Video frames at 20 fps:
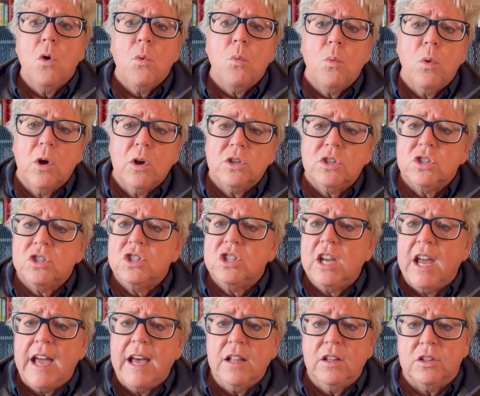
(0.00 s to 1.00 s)
Where it's
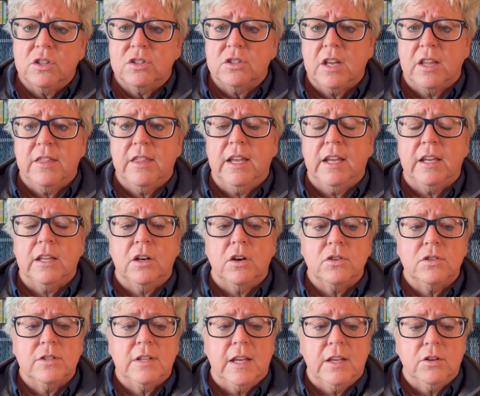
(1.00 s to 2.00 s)
challenged, I think, in our
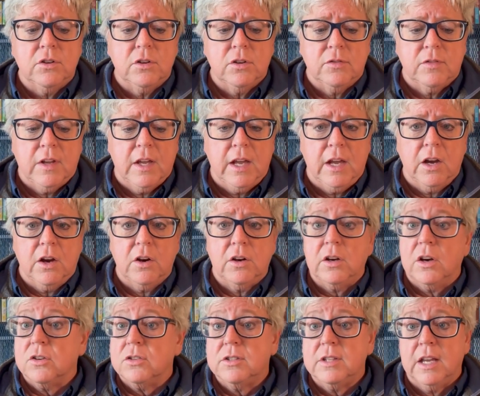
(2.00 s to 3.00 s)
standard of care and
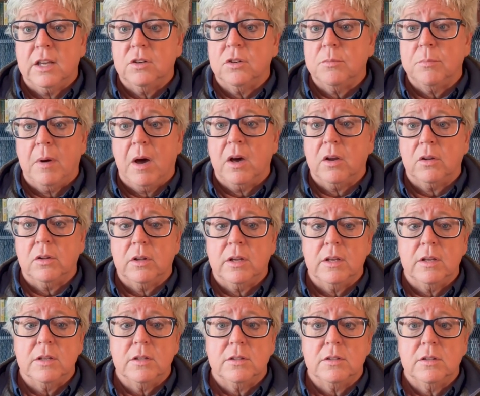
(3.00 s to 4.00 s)
our standard model
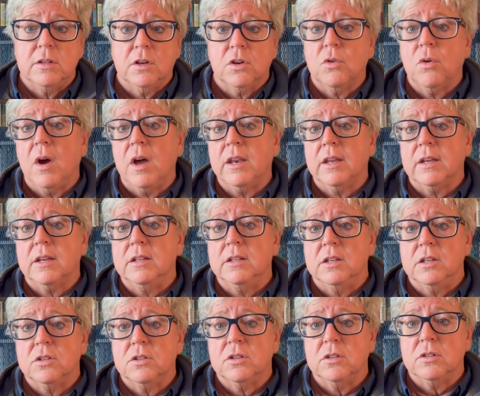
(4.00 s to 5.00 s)
is the chronic
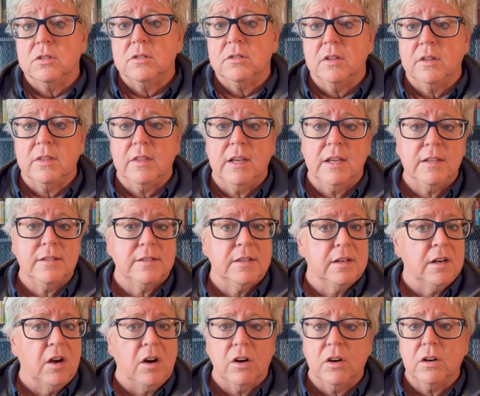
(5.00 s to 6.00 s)
conditions, the things
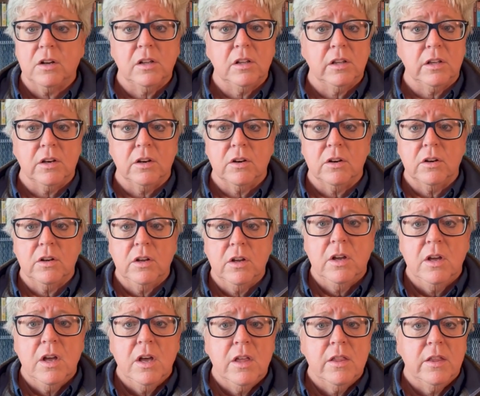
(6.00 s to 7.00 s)
that aren't clear,
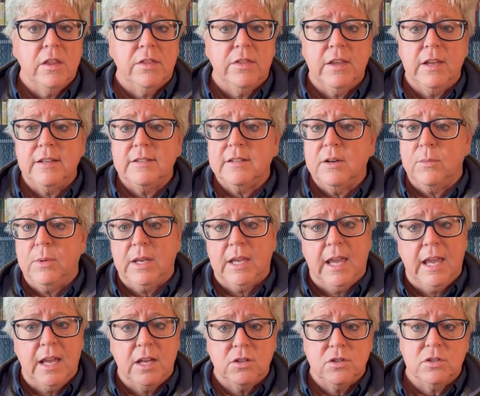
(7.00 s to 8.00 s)
the things that we
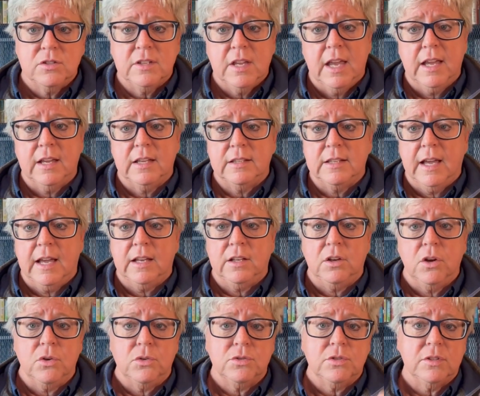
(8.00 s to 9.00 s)
can't just hang a
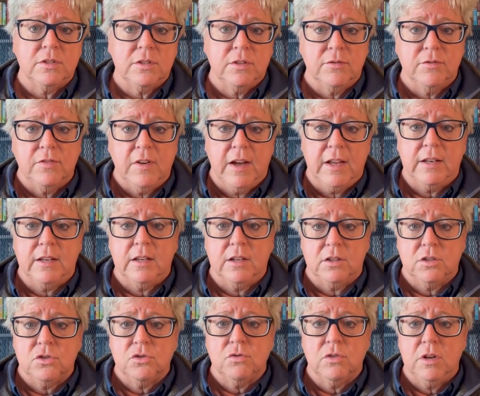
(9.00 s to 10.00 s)
diagnosis and find a
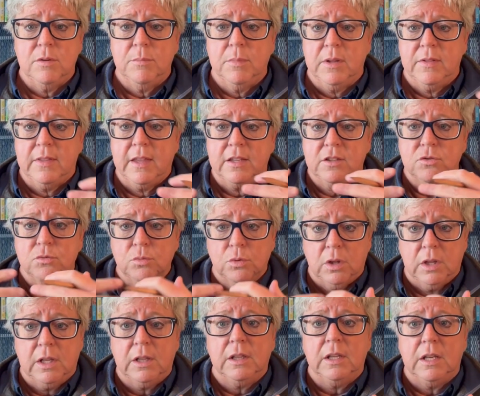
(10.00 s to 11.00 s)
treatment that's
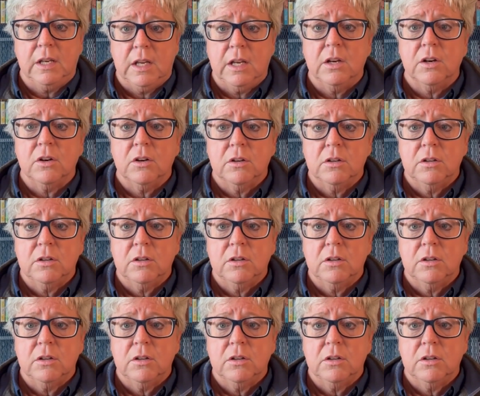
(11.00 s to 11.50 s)
really linear.